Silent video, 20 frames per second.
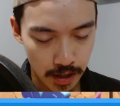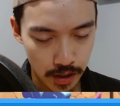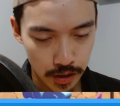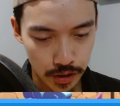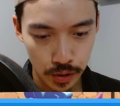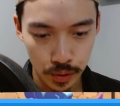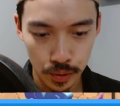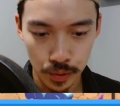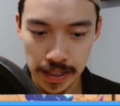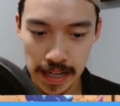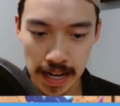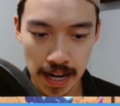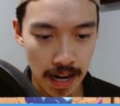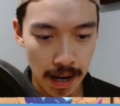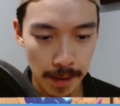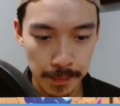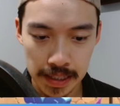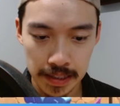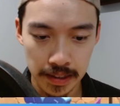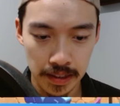So yeah,
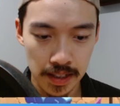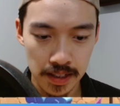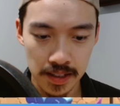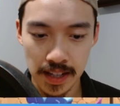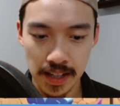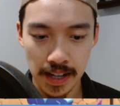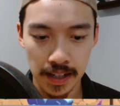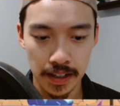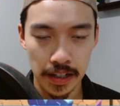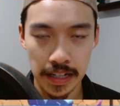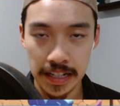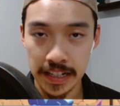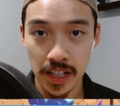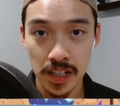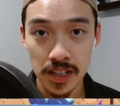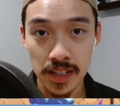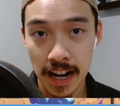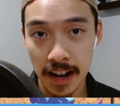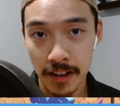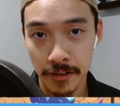I mean, this deck, it
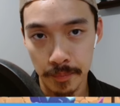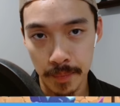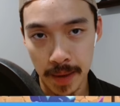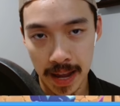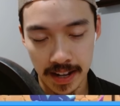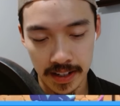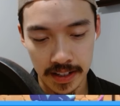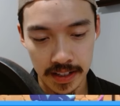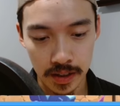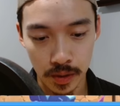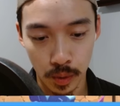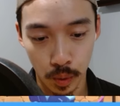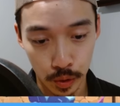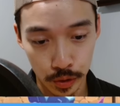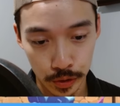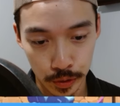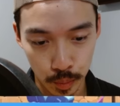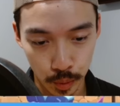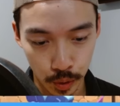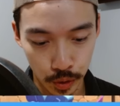doesn't have Bandit
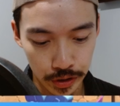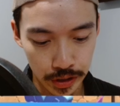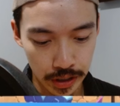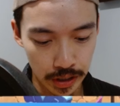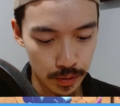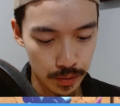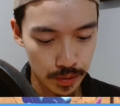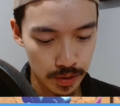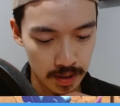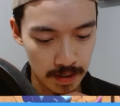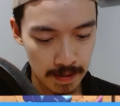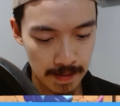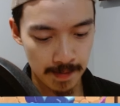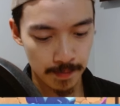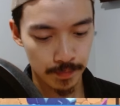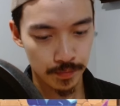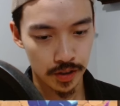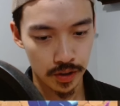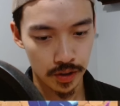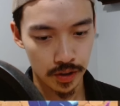or the Royal Ghost.
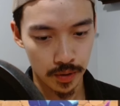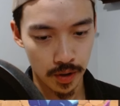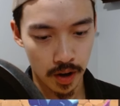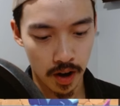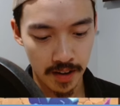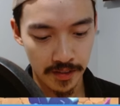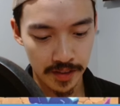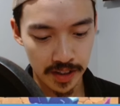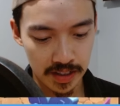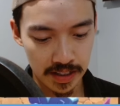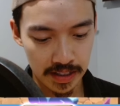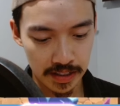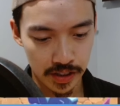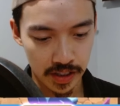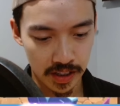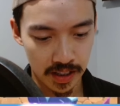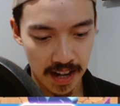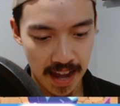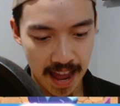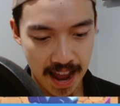So obviously it's
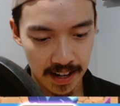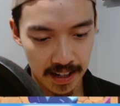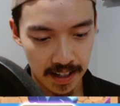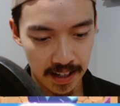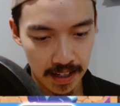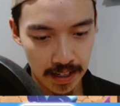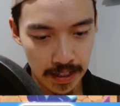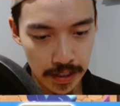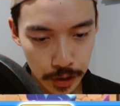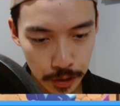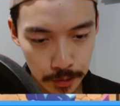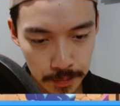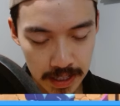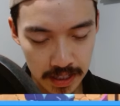going to lack a little